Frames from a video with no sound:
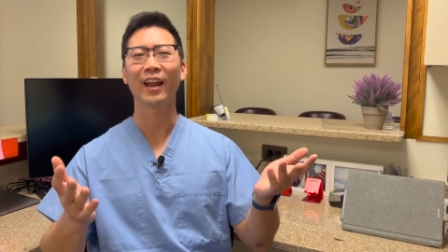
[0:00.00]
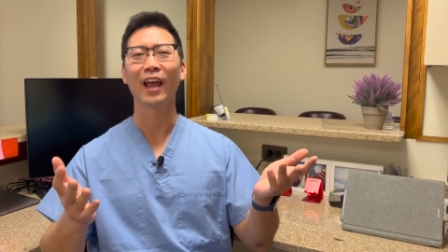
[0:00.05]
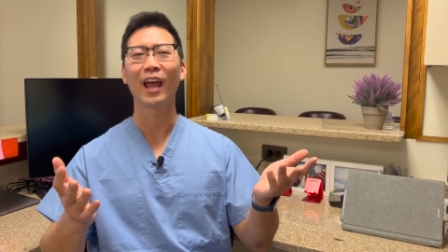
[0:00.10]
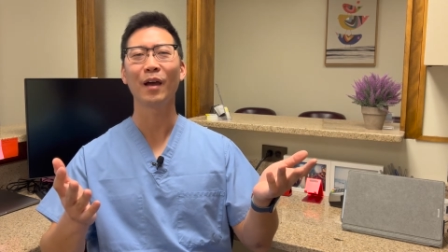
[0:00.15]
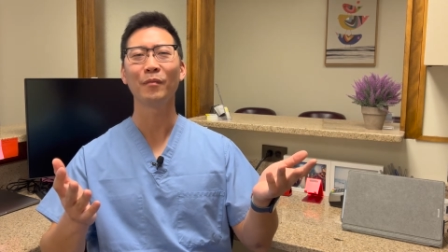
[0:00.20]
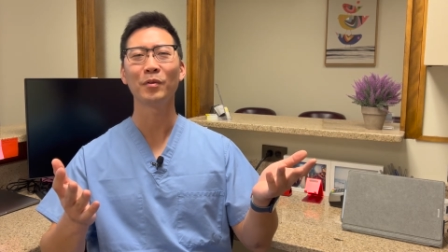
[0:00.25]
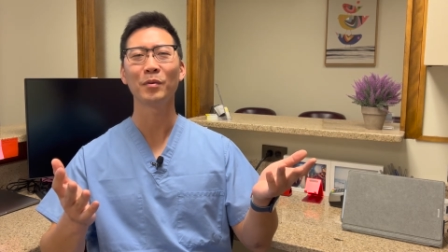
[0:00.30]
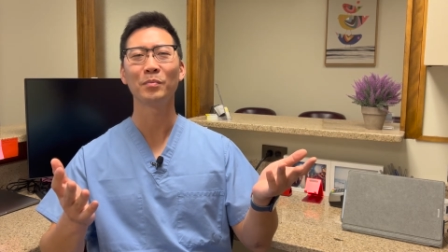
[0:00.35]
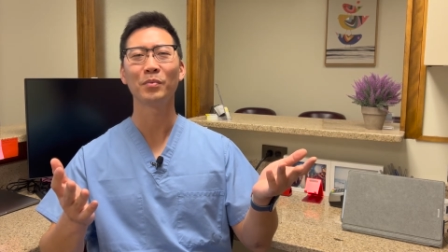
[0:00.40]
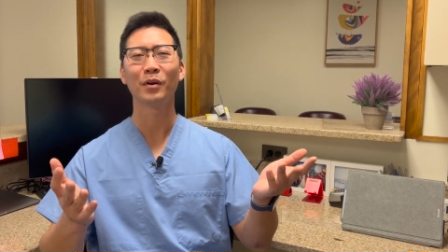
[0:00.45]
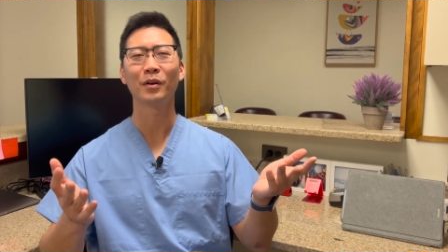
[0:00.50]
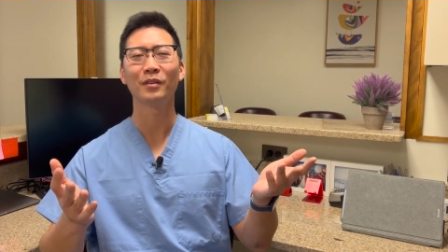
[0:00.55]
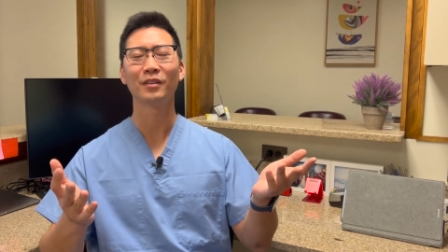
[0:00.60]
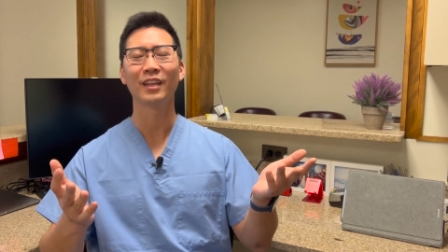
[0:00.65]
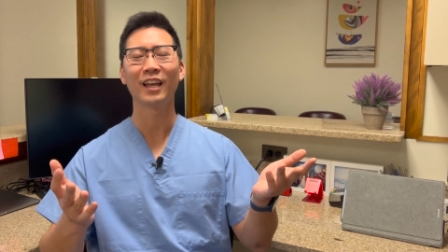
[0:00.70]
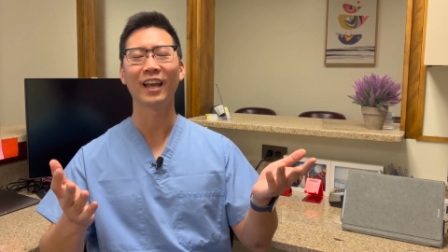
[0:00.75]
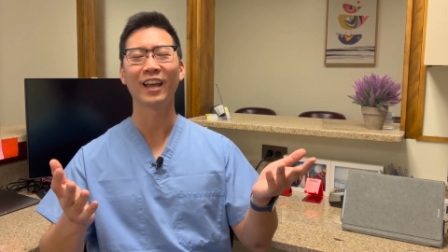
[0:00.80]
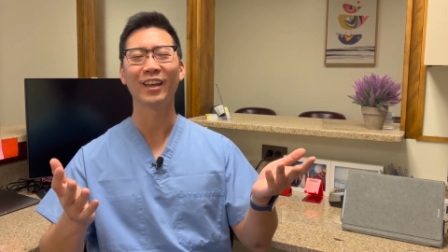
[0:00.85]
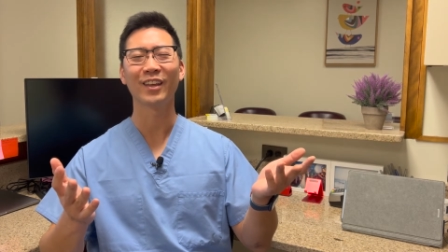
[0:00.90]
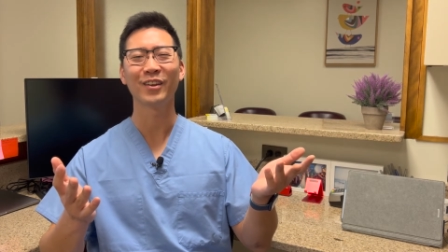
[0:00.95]
happy
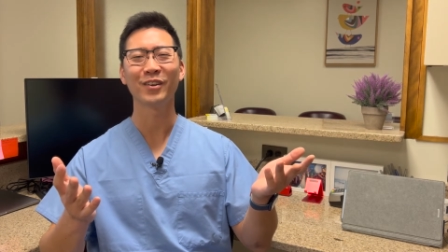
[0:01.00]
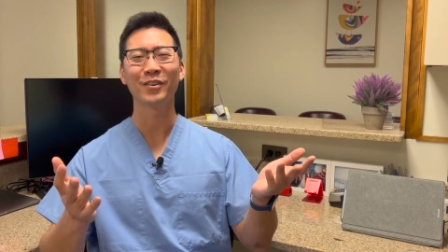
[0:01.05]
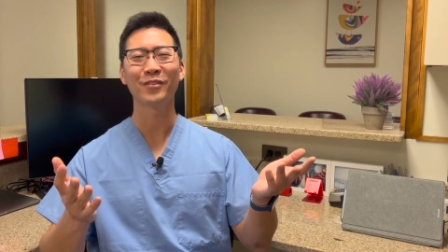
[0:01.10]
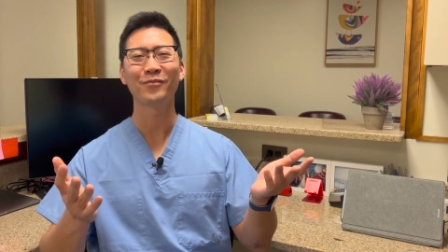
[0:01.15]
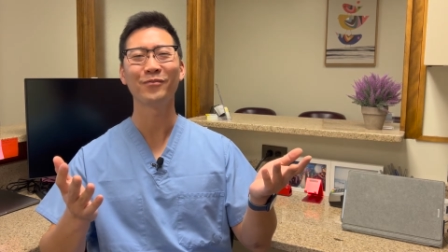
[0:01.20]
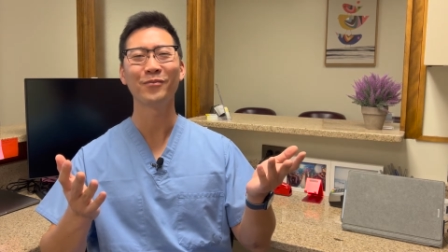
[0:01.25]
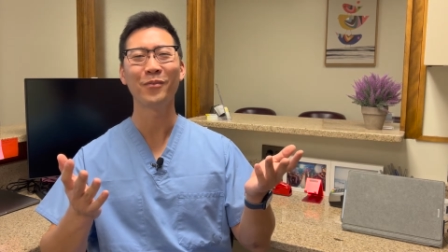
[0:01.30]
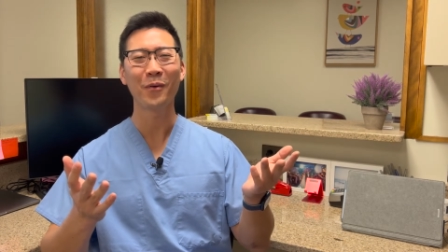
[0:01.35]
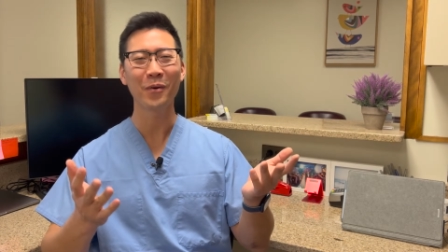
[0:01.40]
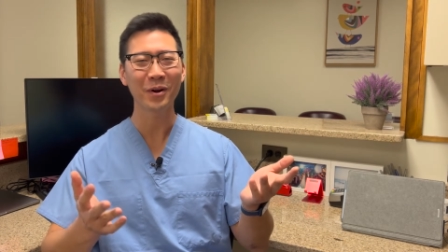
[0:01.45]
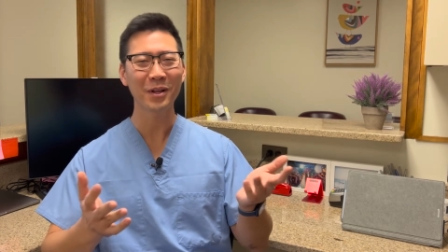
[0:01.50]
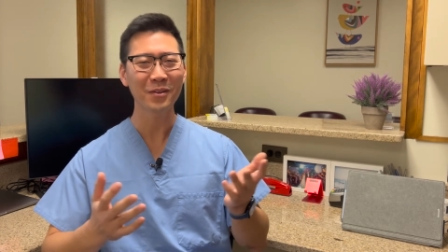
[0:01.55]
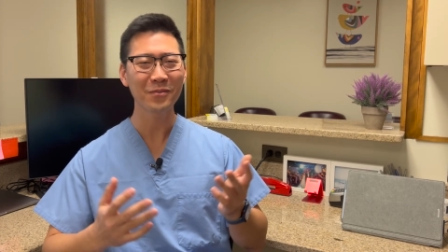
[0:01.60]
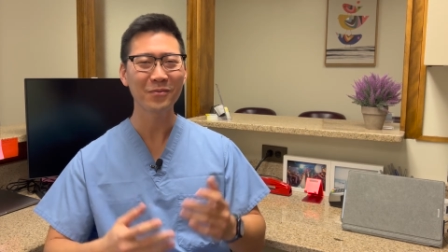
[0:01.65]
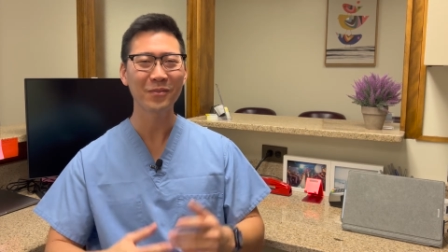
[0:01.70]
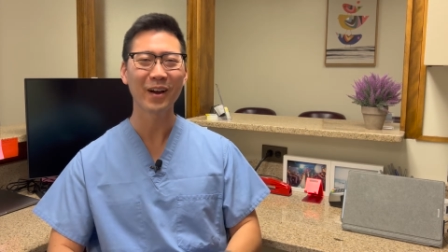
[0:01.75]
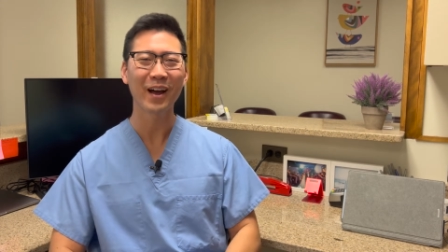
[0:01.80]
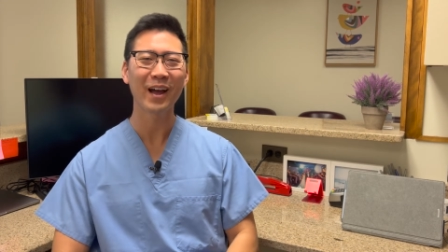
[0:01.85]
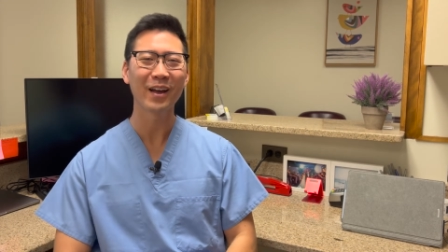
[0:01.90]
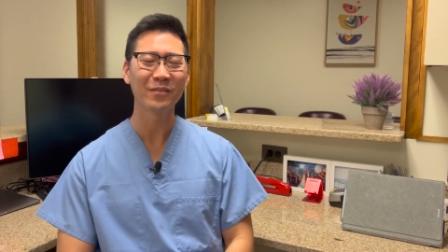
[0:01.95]
birthday, you're
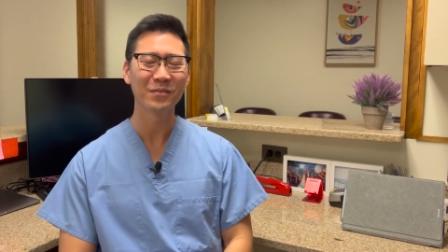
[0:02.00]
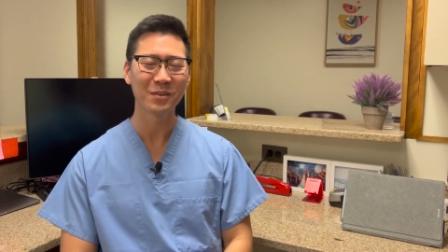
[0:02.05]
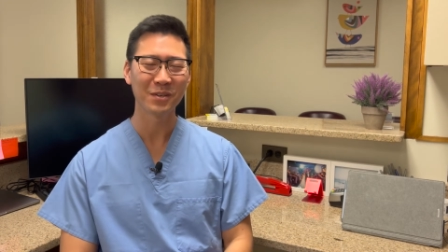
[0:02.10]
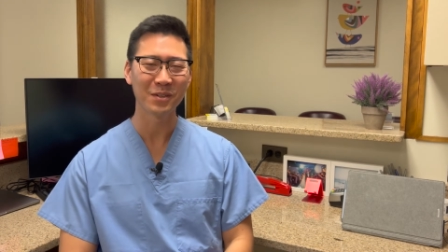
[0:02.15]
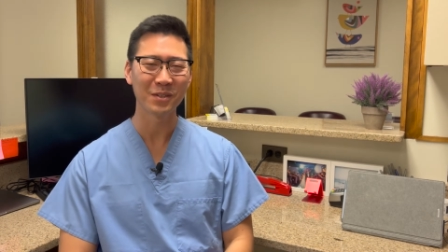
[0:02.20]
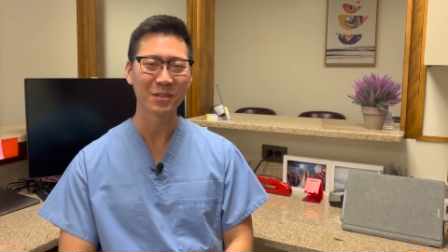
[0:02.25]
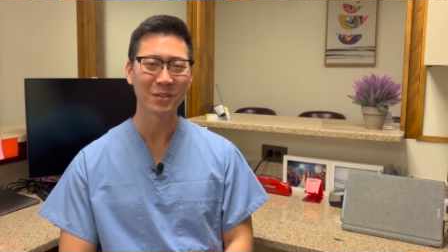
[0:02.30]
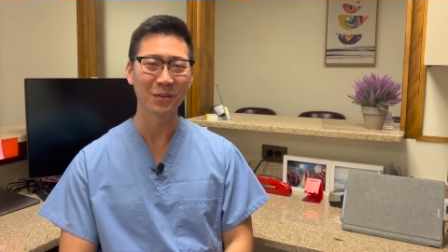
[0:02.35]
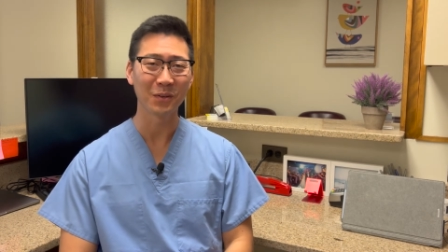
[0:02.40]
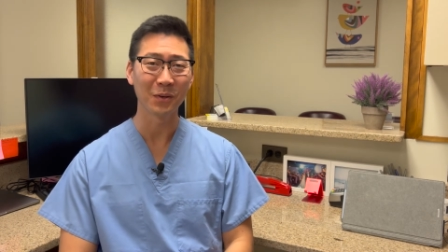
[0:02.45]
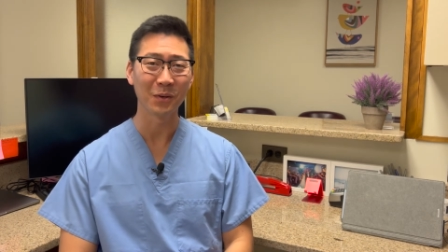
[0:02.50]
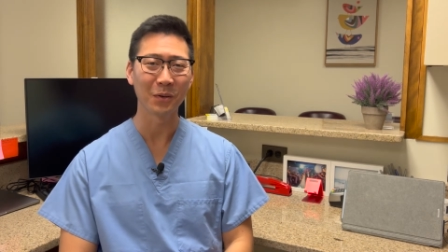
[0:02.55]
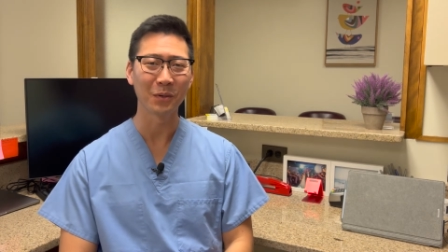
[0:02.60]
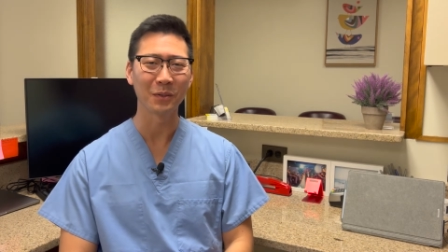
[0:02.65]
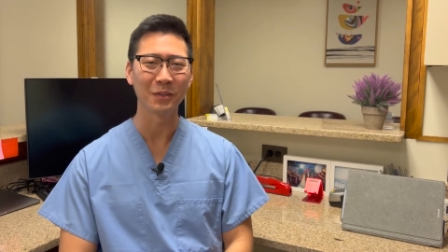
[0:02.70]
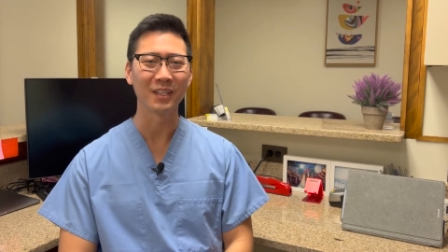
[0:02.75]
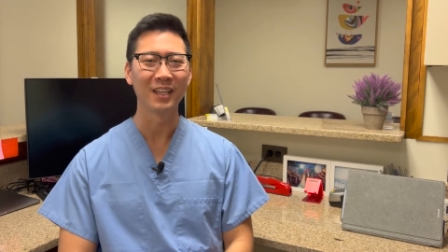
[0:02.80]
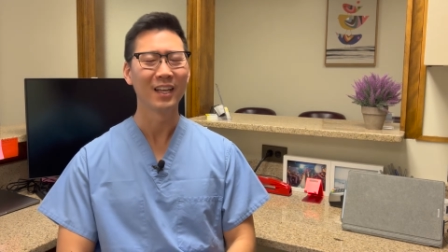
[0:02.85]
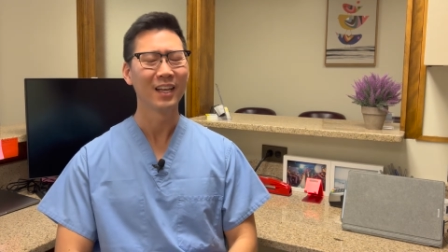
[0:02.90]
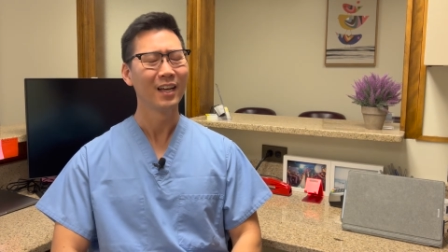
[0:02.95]
45 years
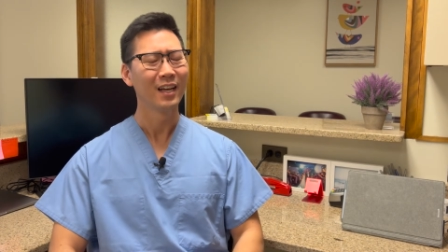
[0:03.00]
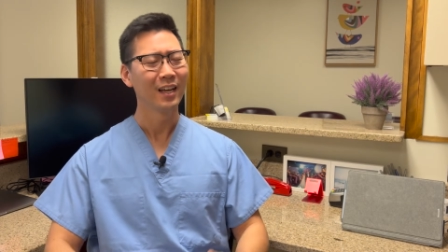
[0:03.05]
old.